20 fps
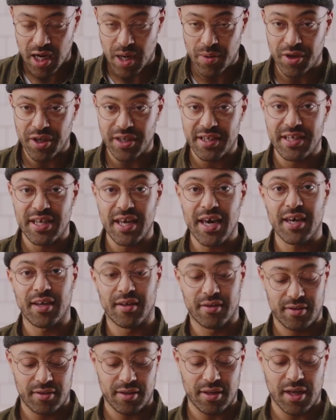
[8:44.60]
I'm gonna
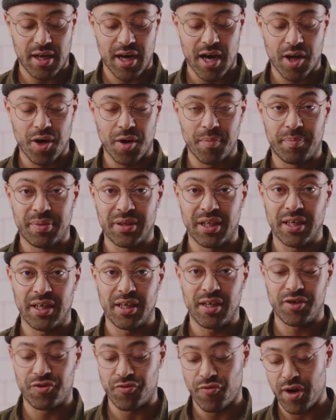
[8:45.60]
take our
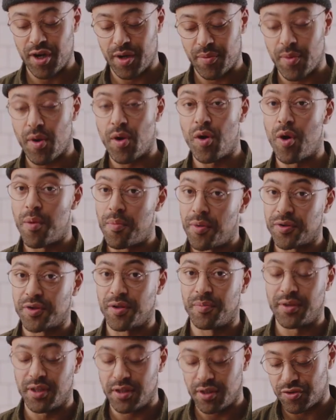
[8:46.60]
completed drink, almost
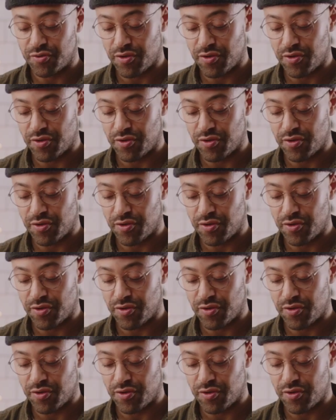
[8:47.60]
completed